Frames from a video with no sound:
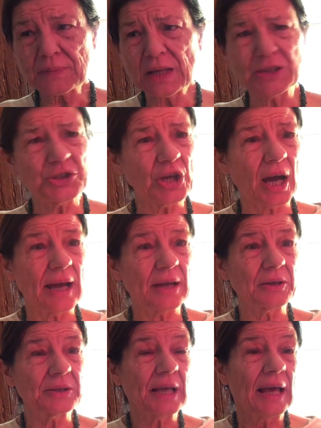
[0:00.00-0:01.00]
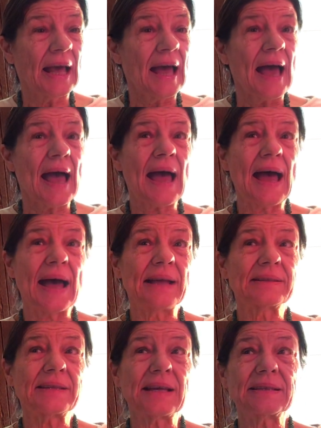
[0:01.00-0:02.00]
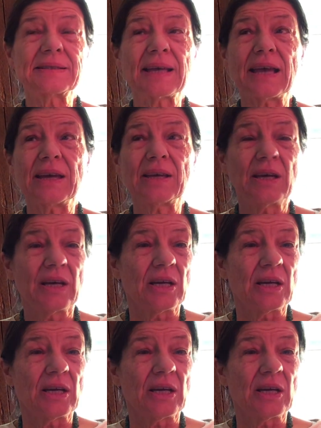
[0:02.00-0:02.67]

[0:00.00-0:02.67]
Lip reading: a child and they say,